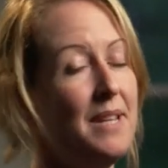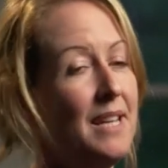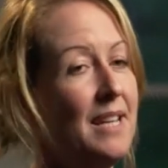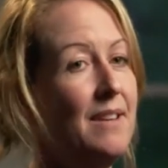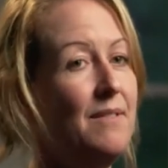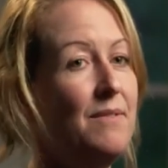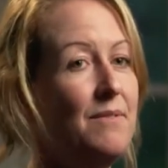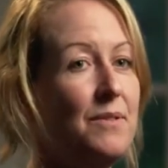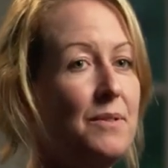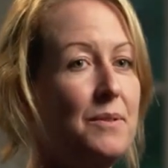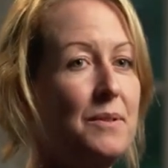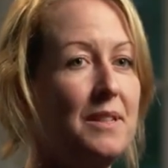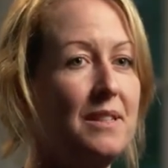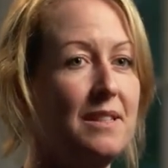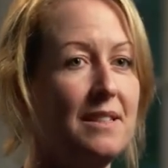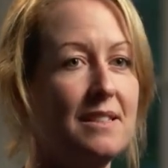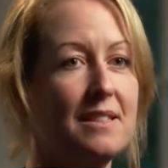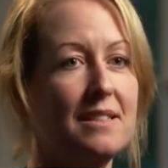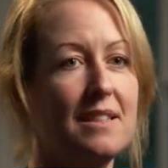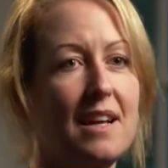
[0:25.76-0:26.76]
a big
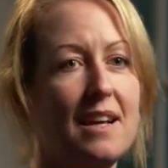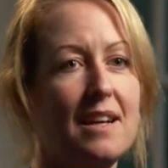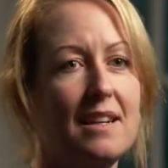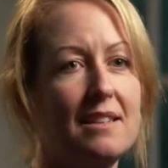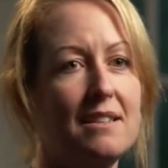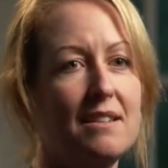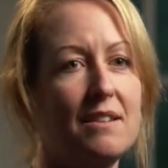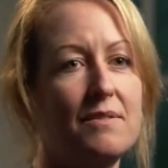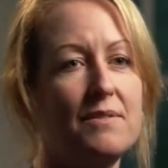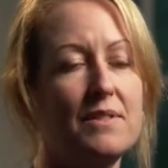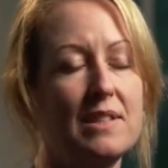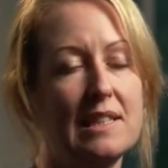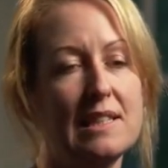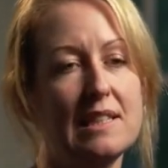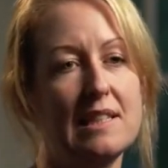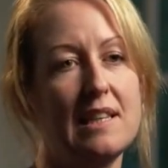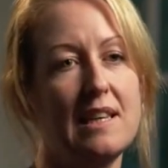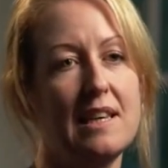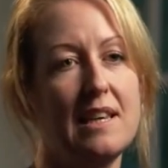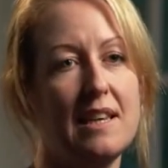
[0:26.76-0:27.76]
influence and
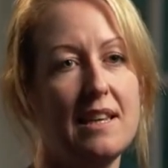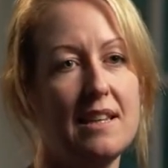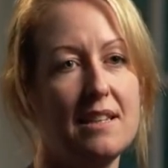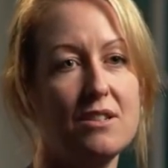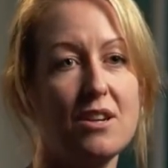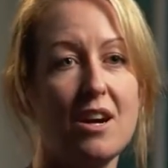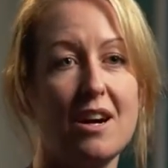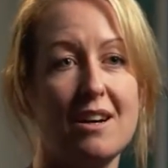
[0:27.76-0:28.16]
obviously